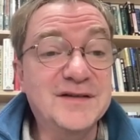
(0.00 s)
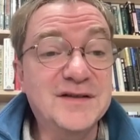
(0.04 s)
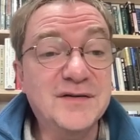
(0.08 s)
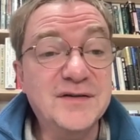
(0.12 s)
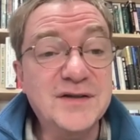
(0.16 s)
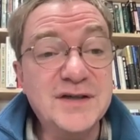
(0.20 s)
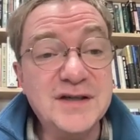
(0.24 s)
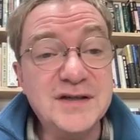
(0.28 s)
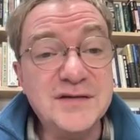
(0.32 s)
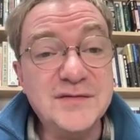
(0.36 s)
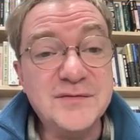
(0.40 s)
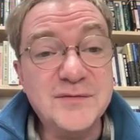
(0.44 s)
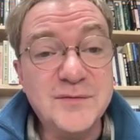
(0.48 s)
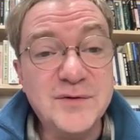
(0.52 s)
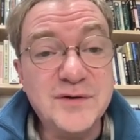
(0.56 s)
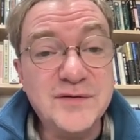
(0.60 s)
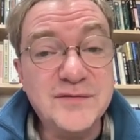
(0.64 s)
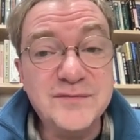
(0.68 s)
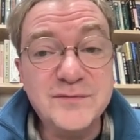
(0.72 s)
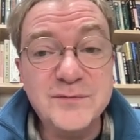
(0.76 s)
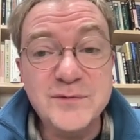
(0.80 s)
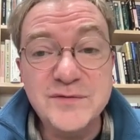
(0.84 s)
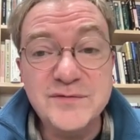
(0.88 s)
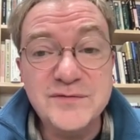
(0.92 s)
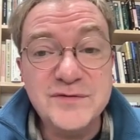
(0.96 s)
So here
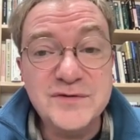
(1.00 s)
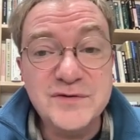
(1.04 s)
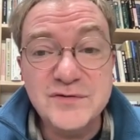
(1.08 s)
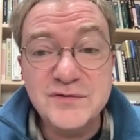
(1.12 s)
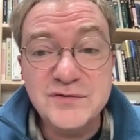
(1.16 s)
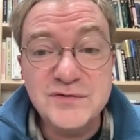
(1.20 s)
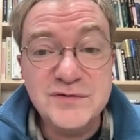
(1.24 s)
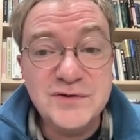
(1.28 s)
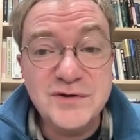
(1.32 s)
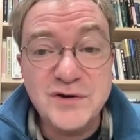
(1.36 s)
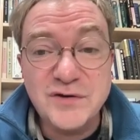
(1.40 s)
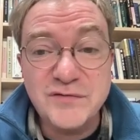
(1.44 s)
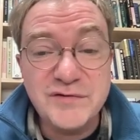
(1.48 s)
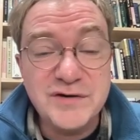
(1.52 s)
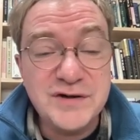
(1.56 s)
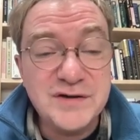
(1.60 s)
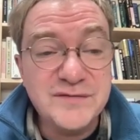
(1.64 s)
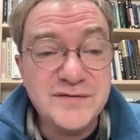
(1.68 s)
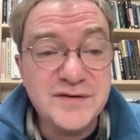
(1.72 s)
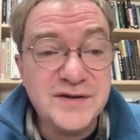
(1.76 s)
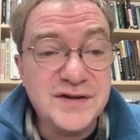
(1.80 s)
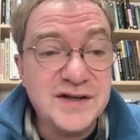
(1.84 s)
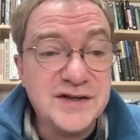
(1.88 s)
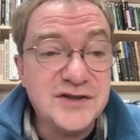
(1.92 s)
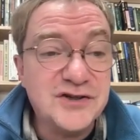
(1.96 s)
we've got rid
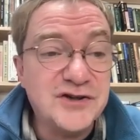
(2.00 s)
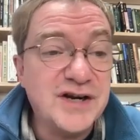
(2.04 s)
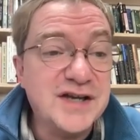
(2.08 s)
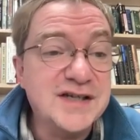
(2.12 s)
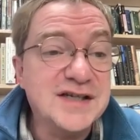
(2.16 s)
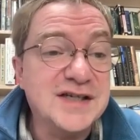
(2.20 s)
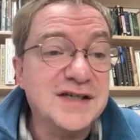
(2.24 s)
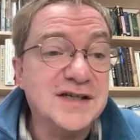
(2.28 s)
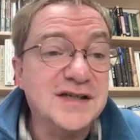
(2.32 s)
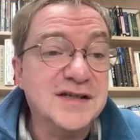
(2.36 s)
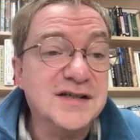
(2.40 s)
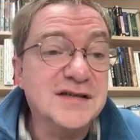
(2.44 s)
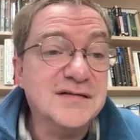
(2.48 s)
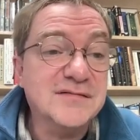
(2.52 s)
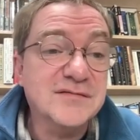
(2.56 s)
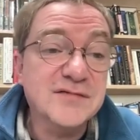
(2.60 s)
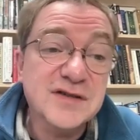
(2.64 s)
of the addresses.